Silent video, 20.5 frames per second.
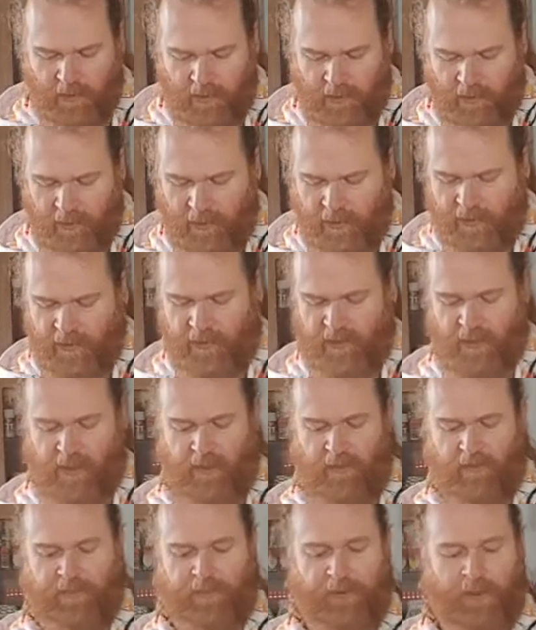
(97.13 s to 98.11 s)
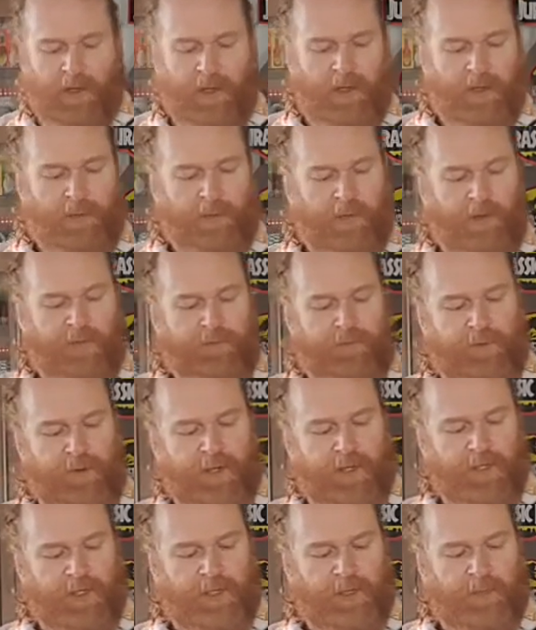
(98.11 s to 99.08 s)
I just had a photo in my
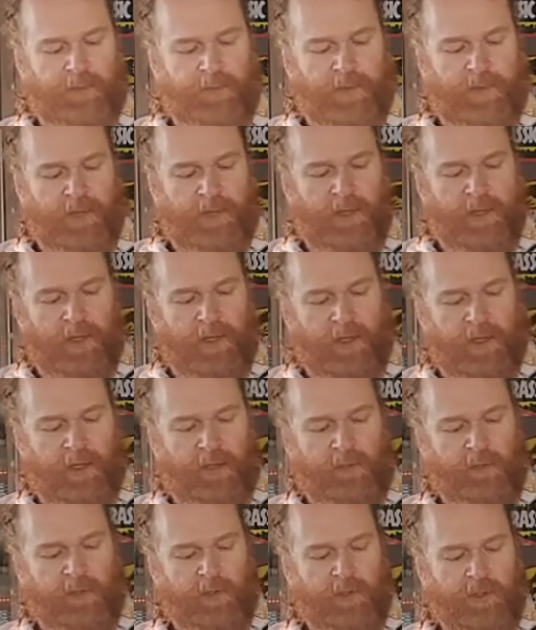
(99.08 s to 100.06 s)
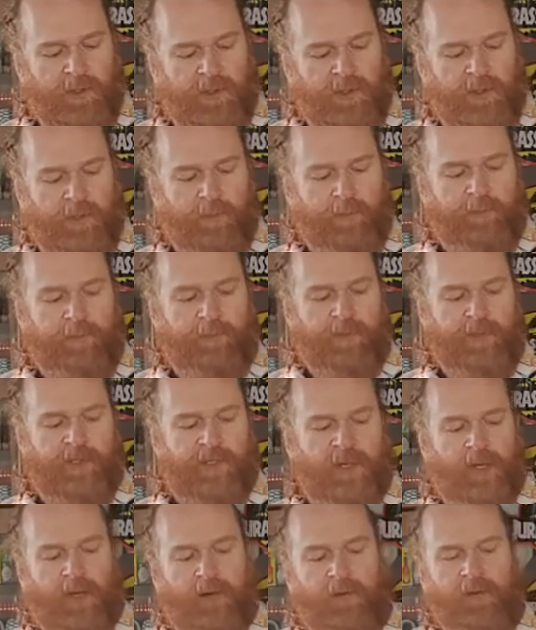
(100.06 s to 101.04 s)
fridge, and I've got some
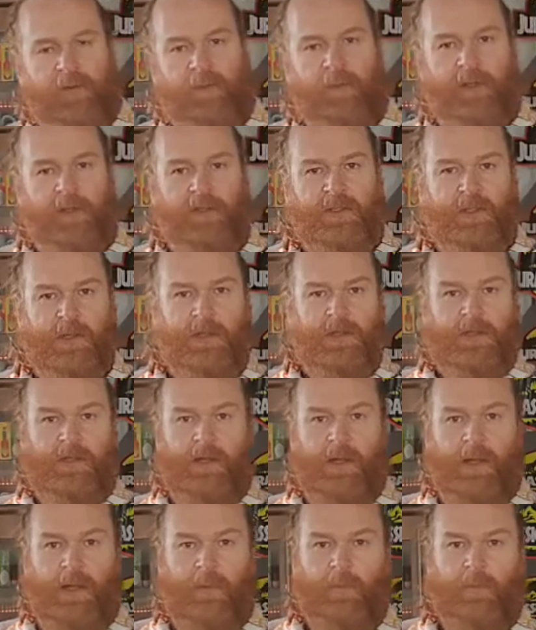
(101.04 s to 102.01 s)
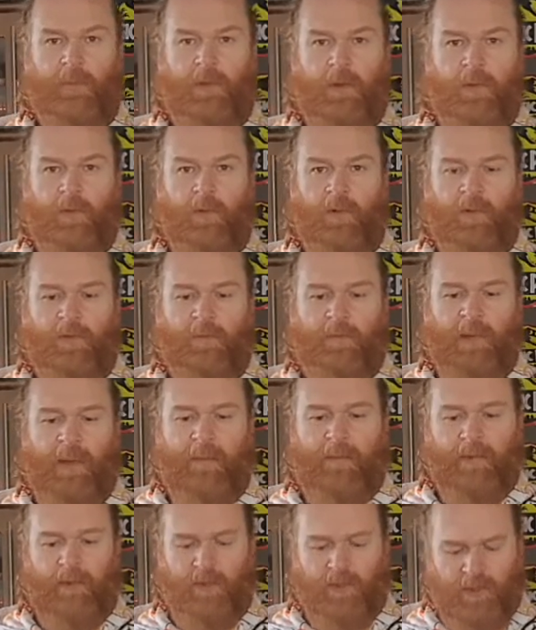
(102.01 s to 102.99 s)
preserved mustard stem with
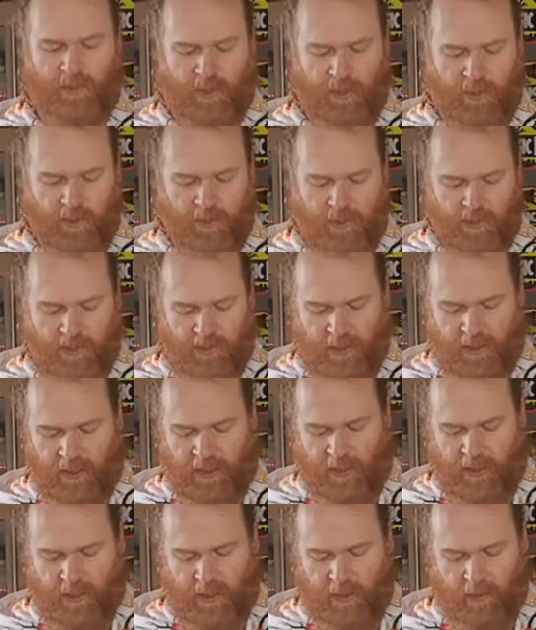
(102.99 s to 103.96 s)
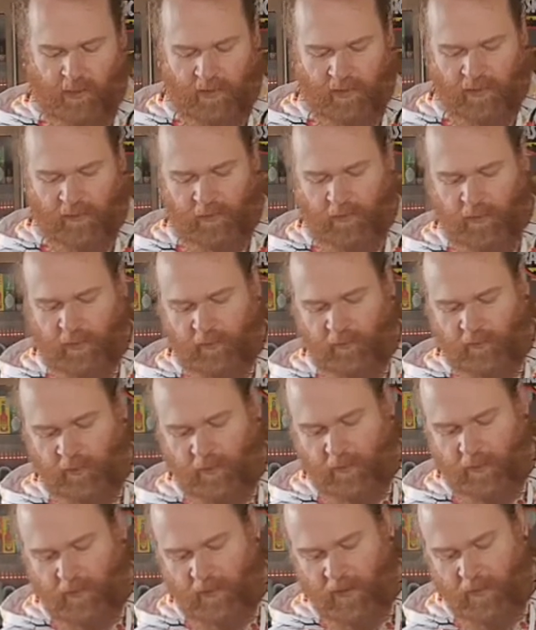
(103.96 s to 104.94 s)
bamboo shoots so they can go in as well,
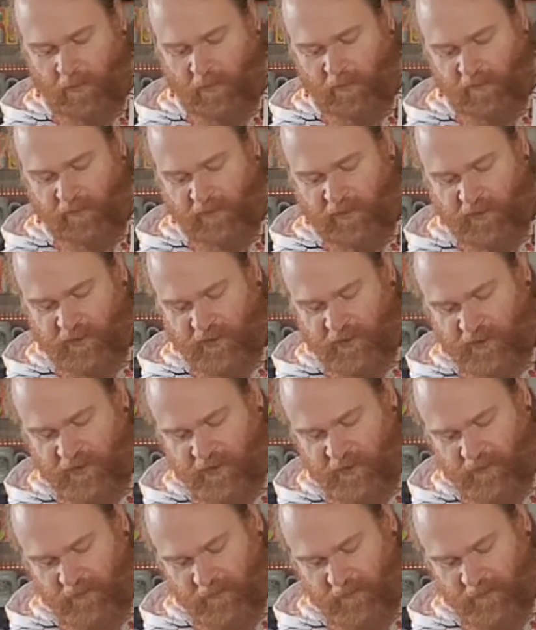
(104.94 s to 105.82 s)
so I'm getting my veggies.